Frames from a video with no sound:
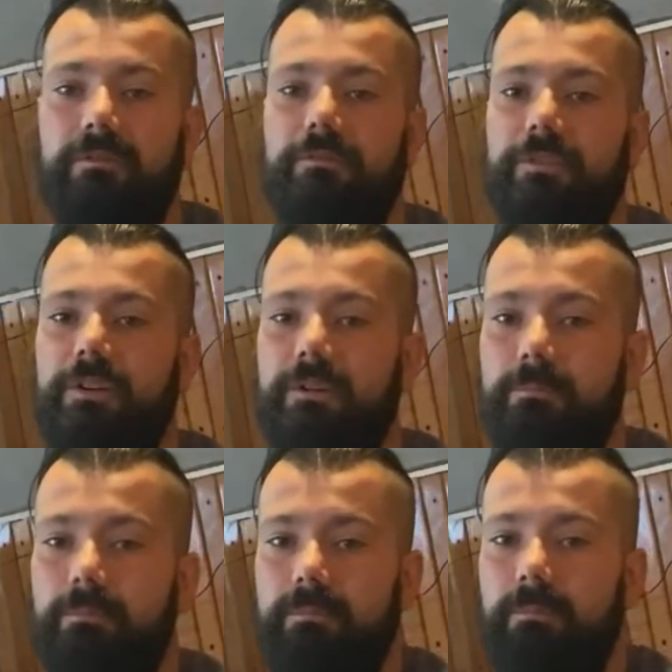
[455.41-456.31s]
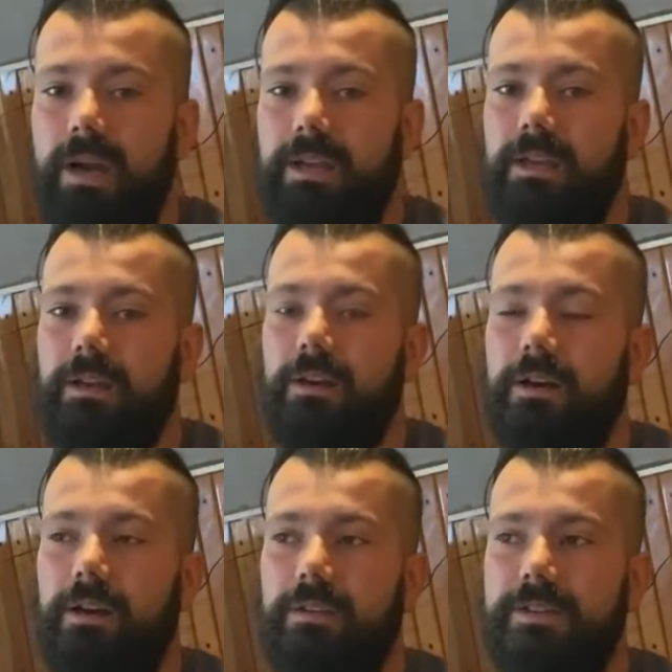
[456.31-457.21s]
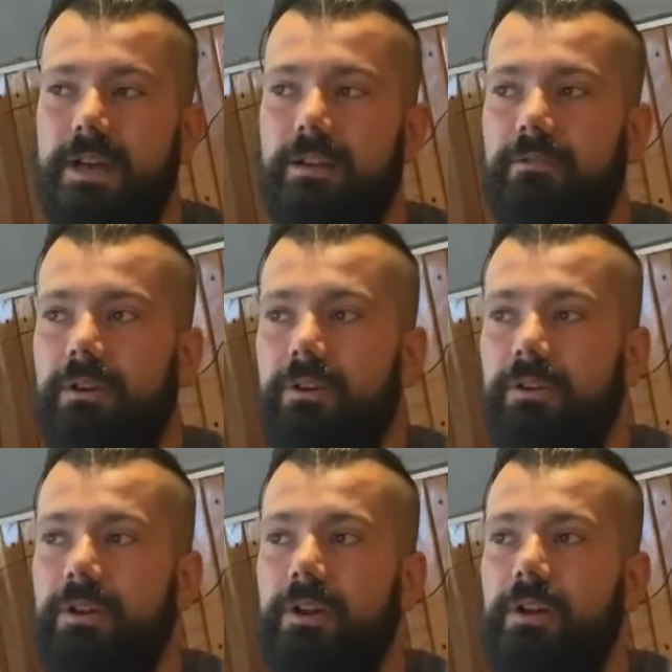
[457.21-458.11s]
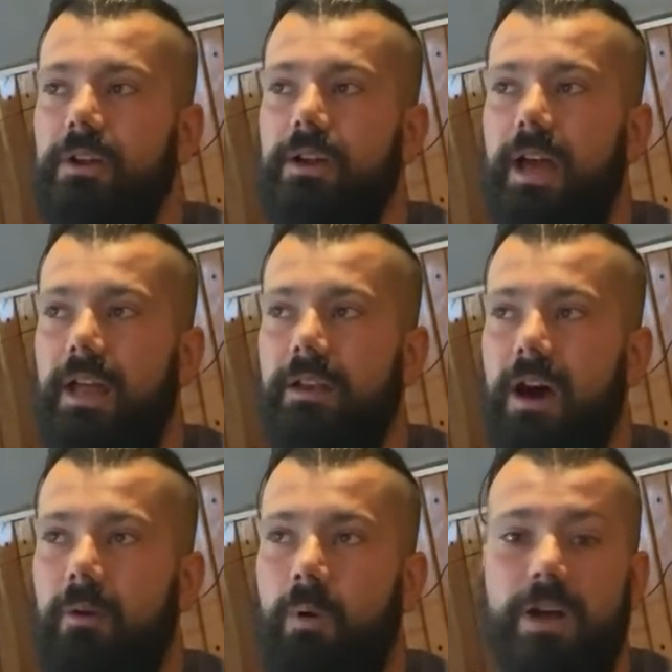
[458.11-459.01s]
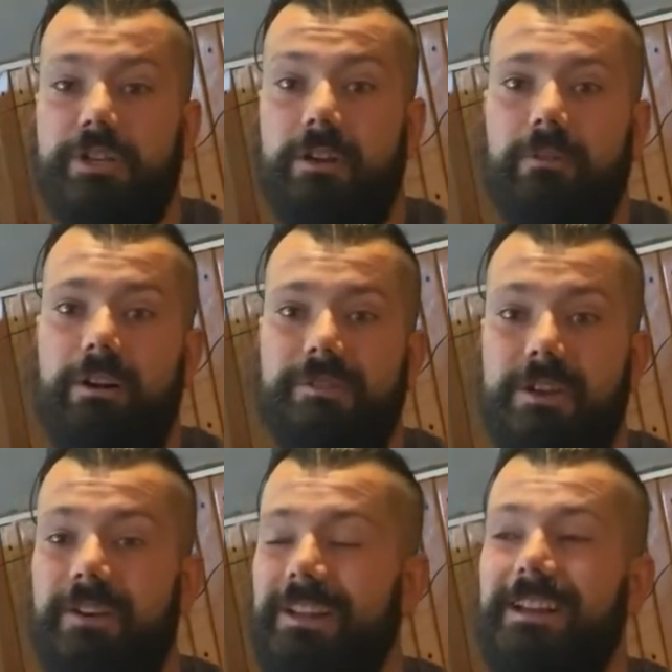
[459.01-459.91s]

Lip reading: for biking on the side of the road and not watching where I was going.